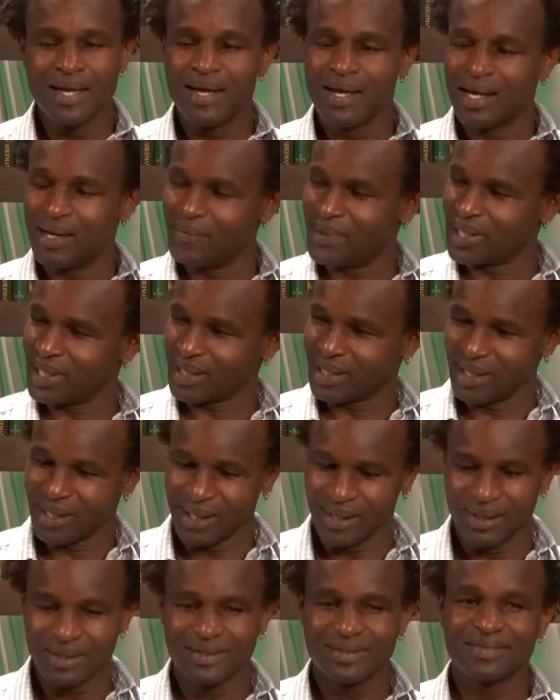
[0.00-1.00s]
met a
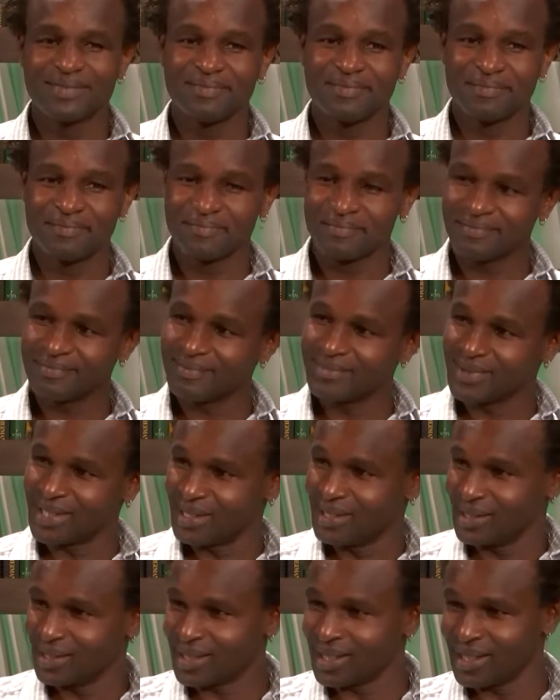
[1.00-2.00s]
girl
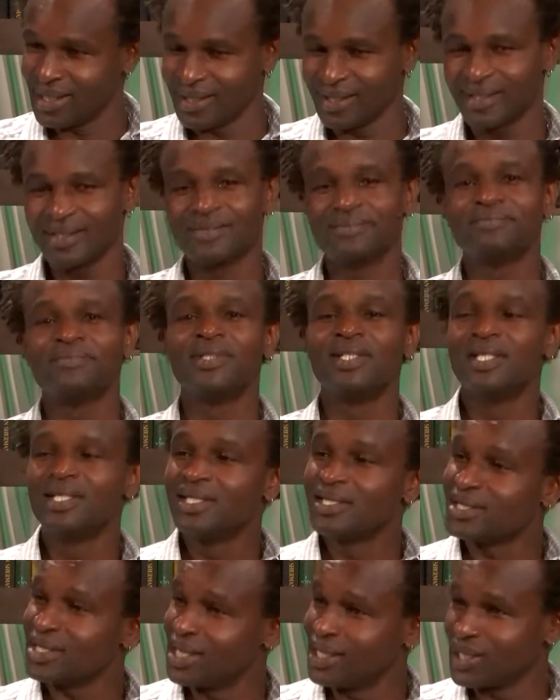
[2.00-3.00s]
in Kenya.
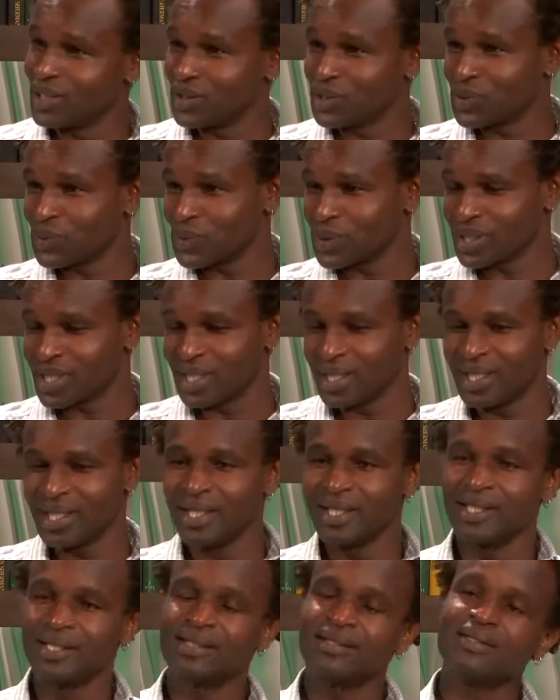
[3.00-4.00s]
Turned out she was
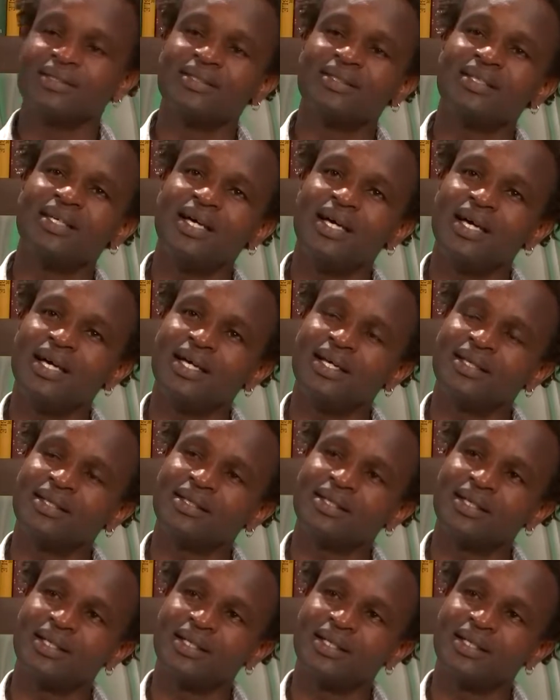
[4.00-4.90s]
Canadian. And